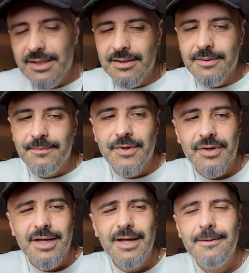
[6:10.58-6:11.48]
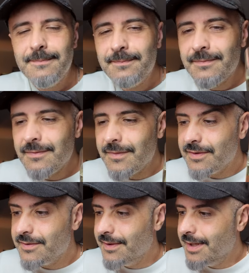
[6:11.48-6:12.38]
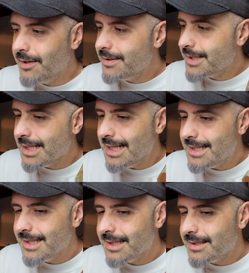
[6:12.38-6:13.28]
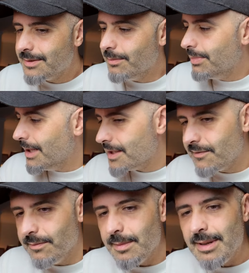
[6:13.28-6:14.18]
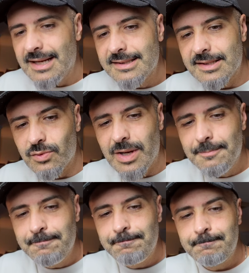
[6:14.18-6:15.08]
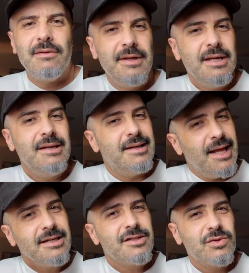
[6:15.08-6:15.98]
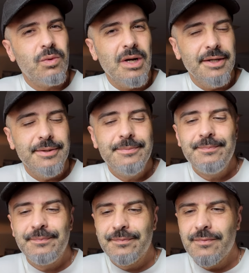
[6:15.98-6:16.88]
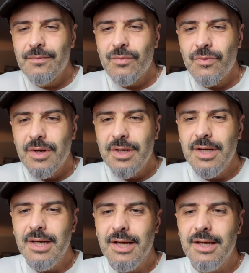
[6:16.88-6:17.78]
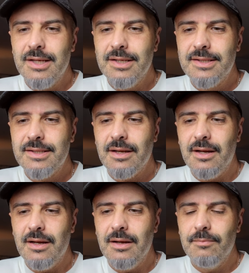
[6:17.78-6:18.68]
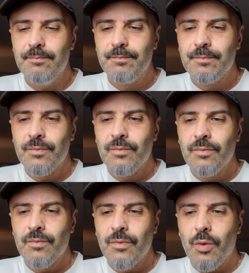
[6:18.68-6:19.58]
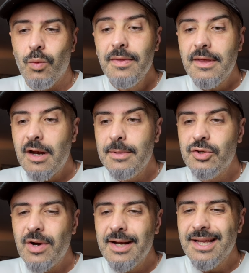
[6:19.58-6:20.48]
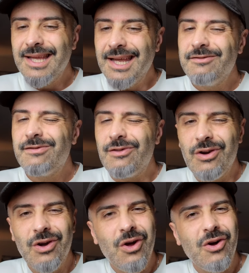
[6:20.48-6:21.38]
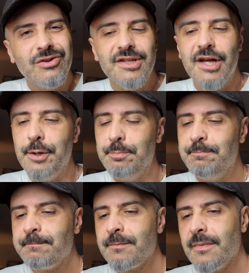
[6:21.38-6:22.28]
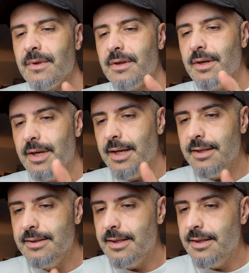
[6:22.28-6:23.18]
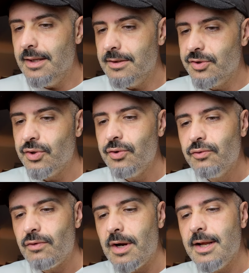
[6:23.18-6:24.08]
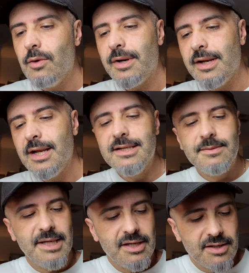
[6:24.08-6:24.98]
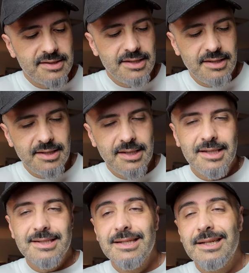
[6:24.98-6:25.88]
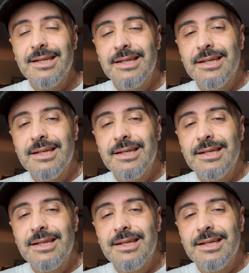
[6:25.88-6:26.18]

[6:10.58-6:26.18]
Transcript: here. Okay, so there you go. It's a classic. This is a blast from the past as well. The next one is um, one that I've been trying to get for a long time, and uh, I'll show you right now what it is because it is